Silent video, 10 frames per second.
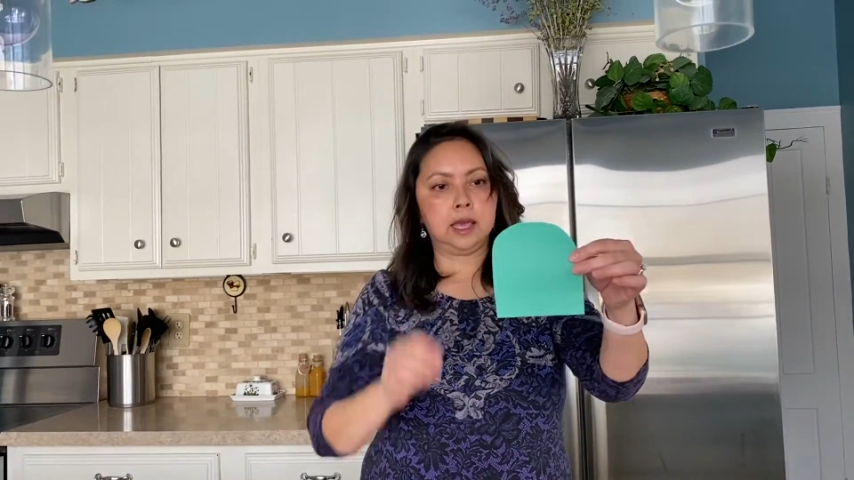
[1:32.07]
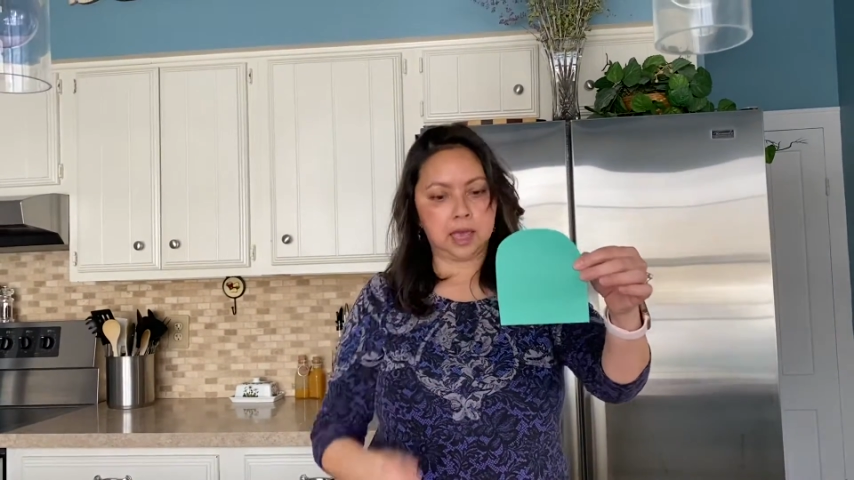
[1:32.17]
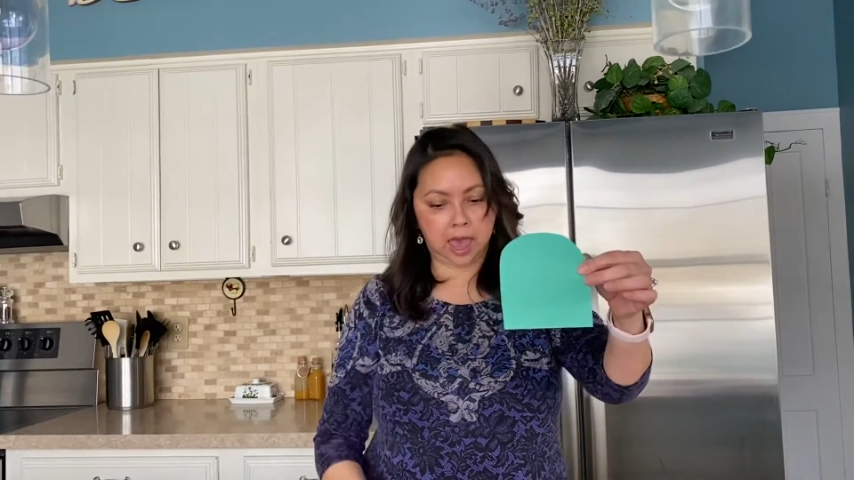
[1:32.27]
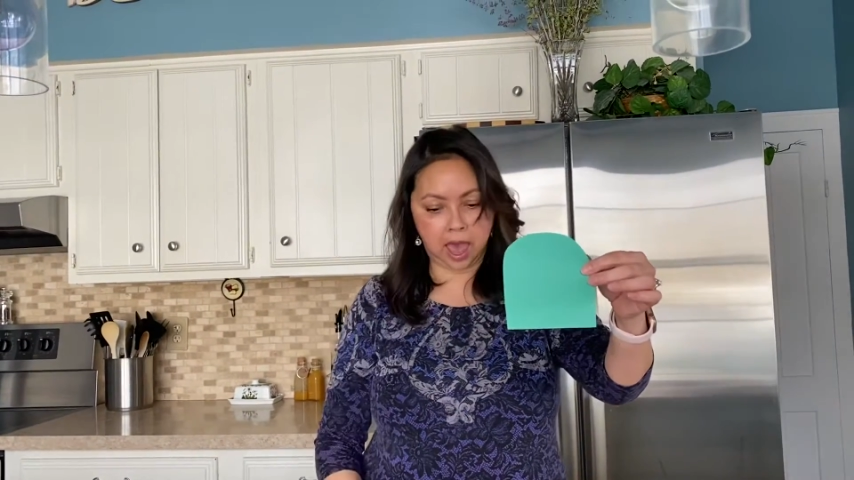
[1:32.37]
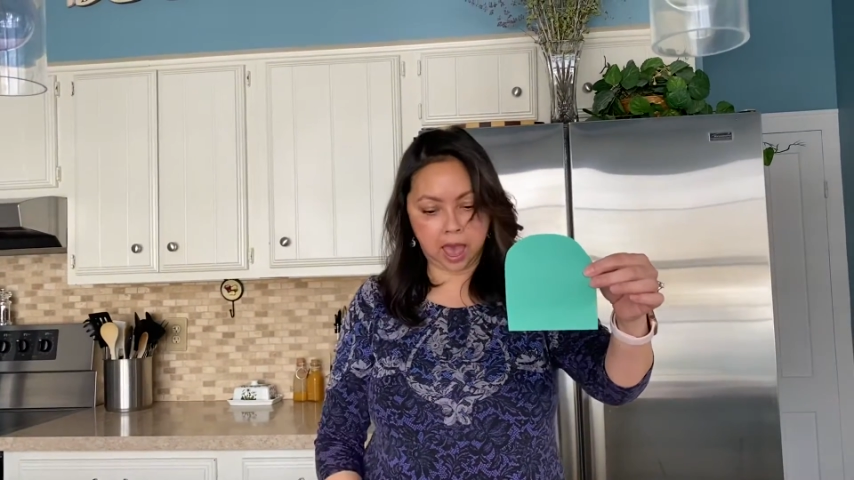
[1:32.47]

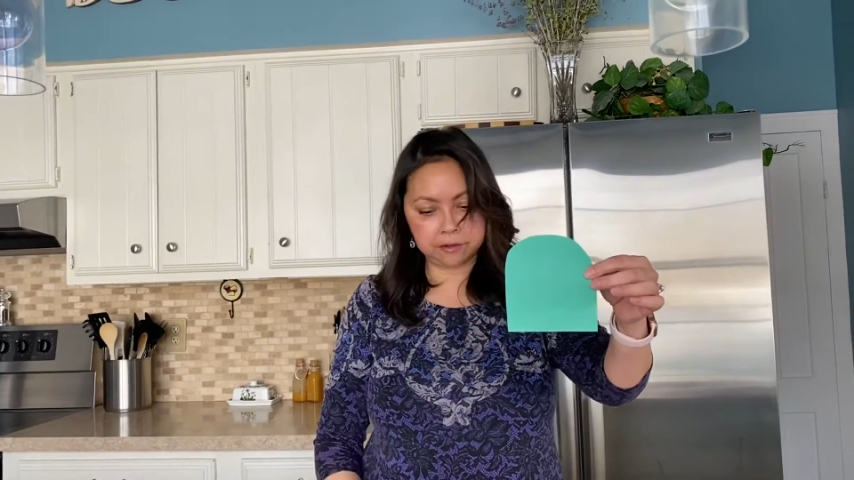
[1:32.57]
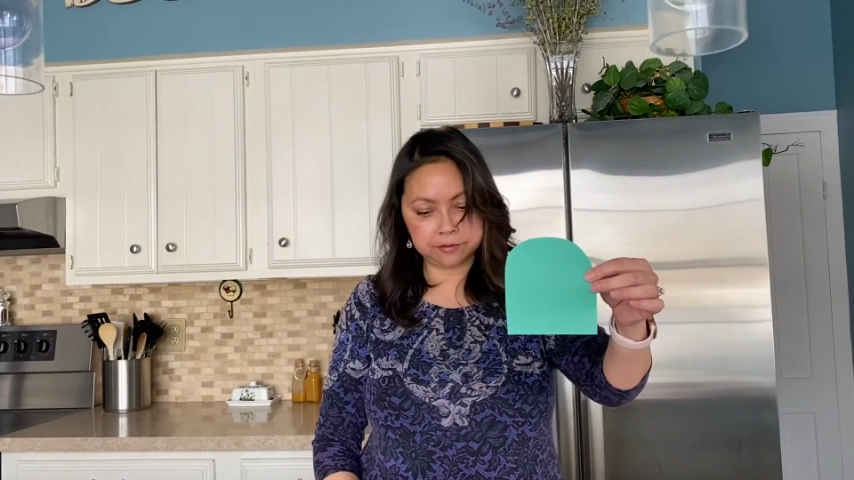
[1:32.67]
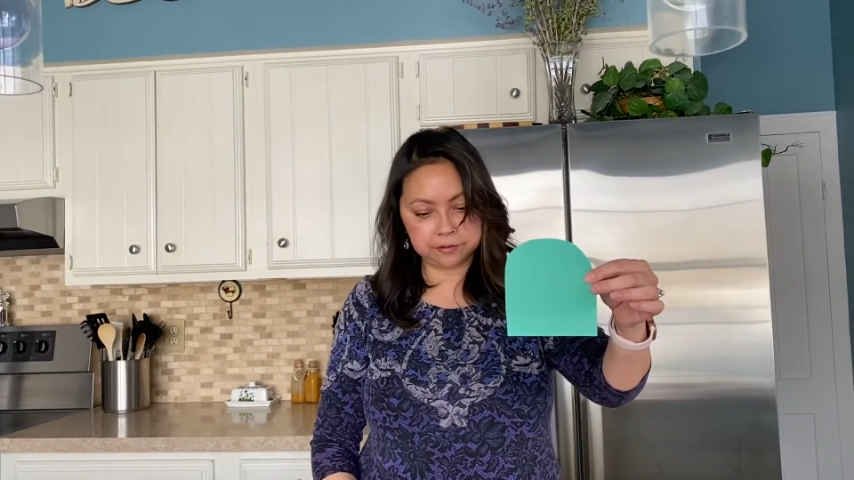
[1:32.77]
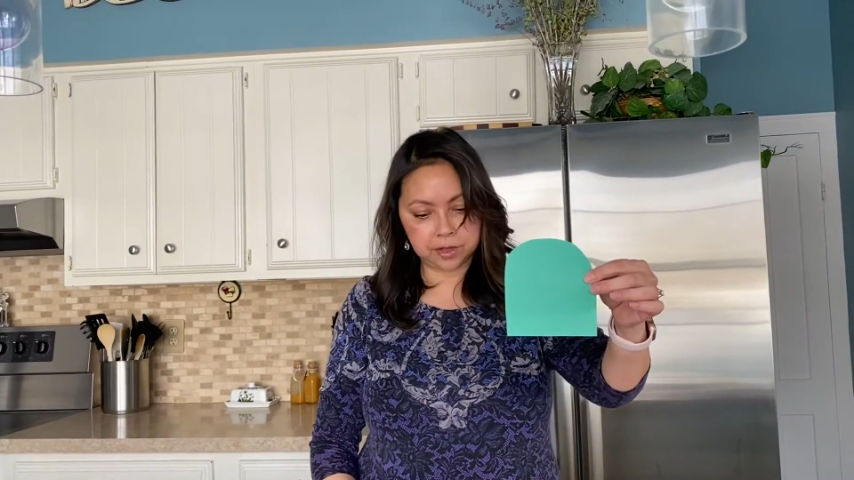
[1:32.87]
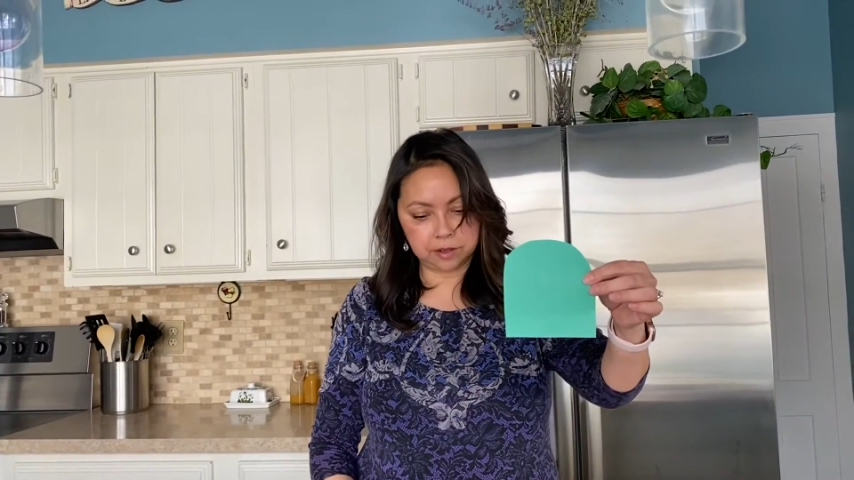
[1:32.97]

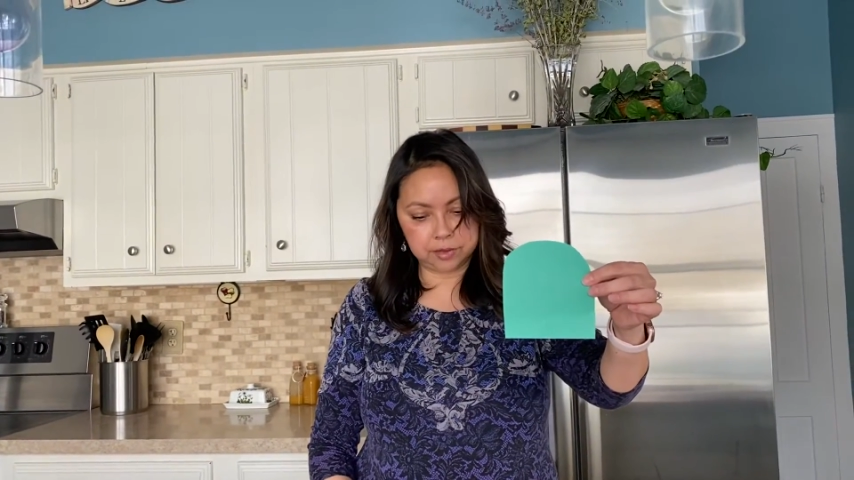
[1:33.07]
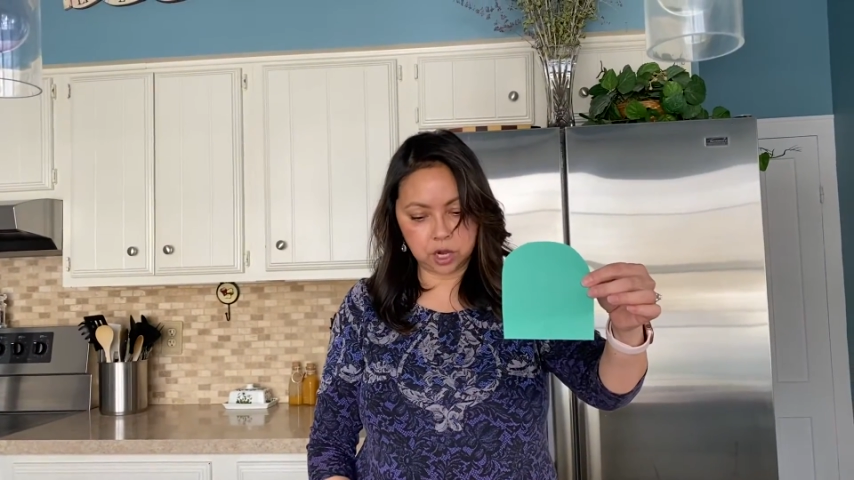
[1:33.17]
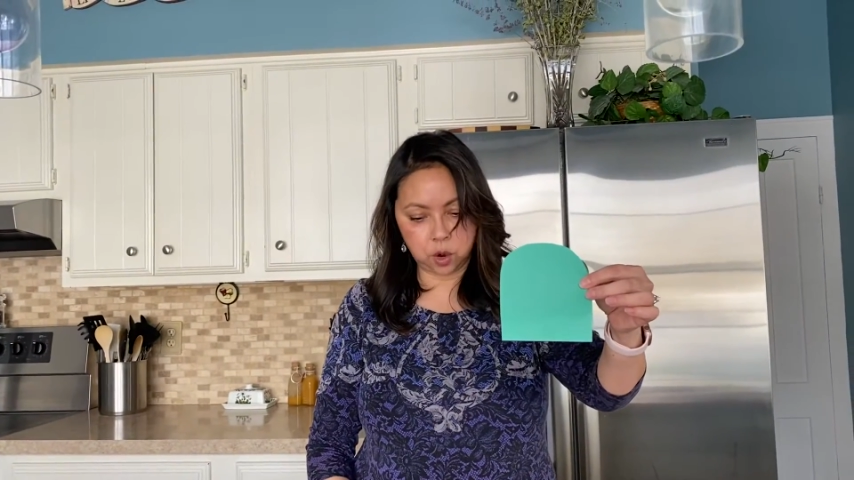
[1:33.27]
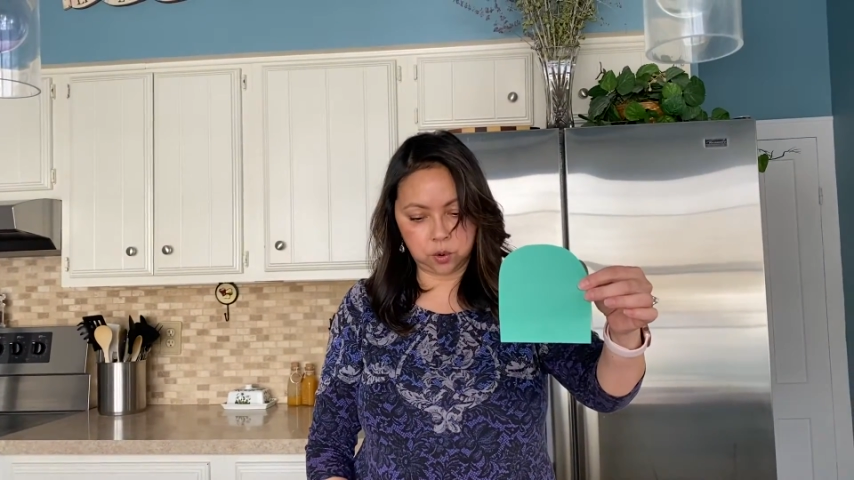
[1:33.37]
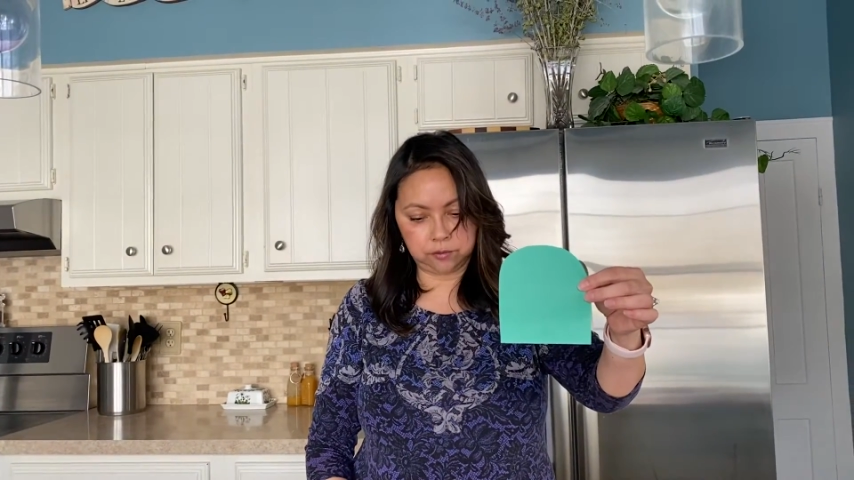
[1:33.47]
half of an
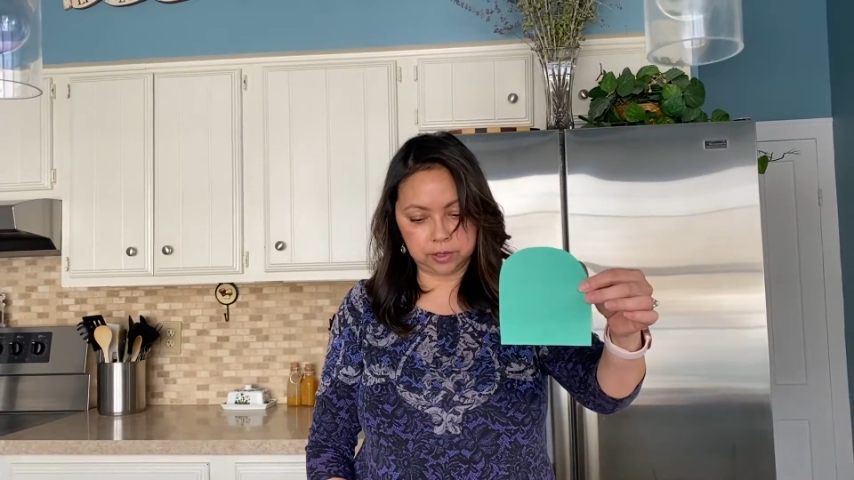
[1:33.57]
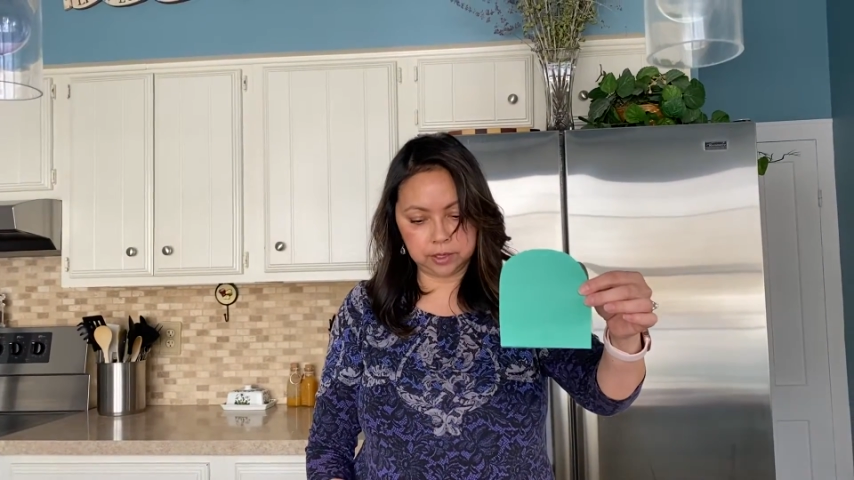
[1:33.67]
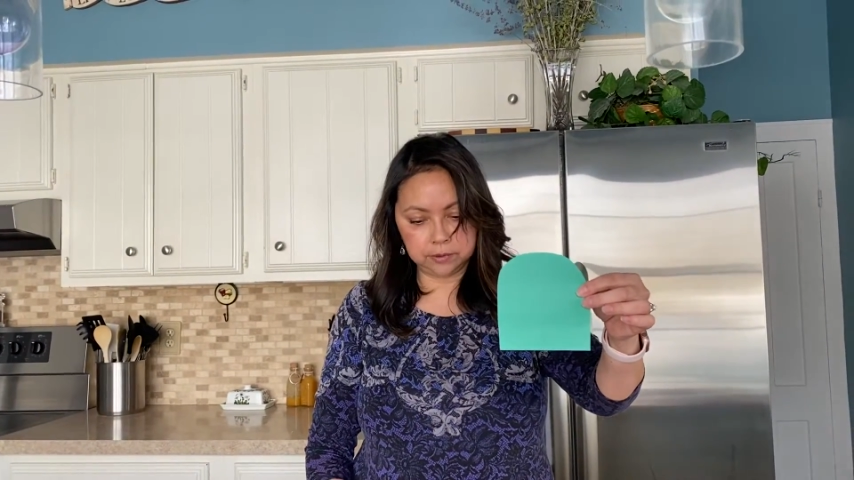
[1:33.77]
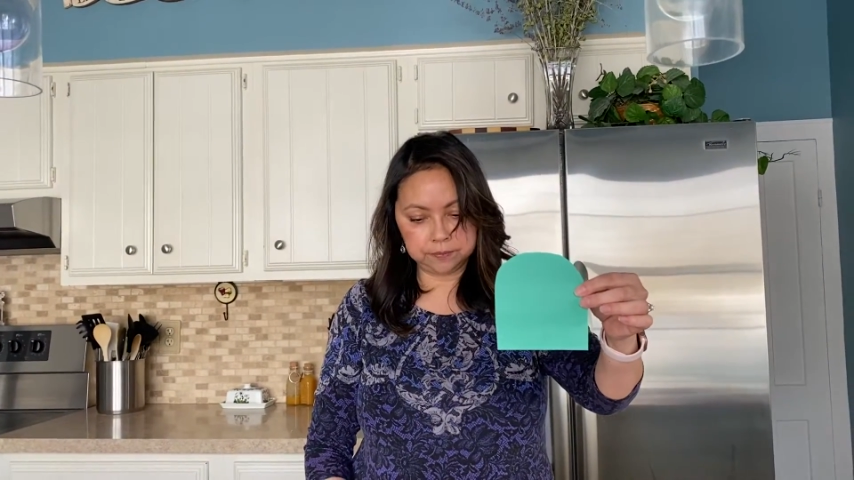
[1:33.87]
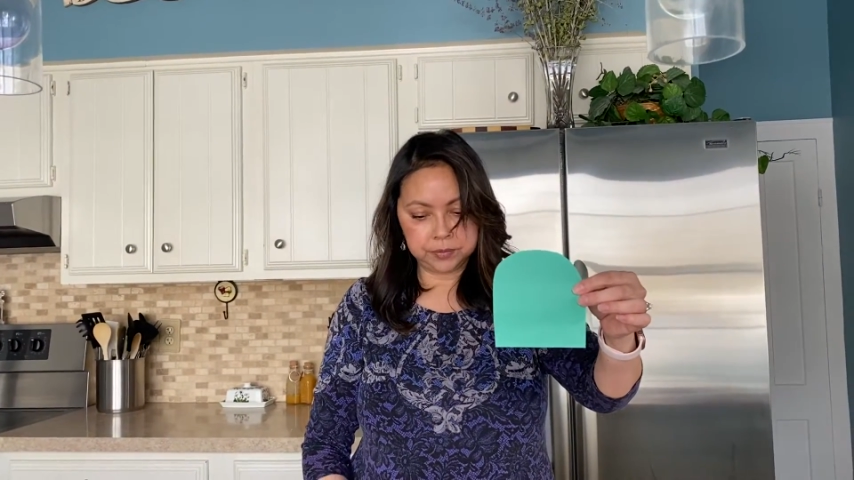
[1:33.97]

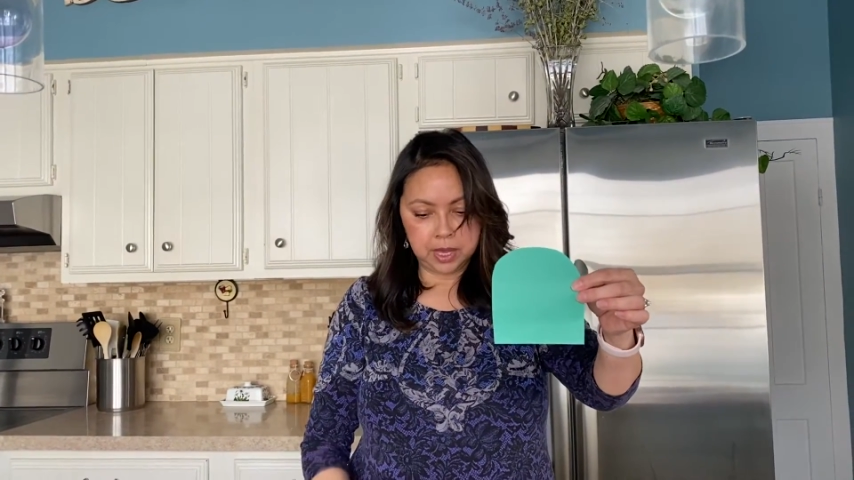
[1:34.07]
oval.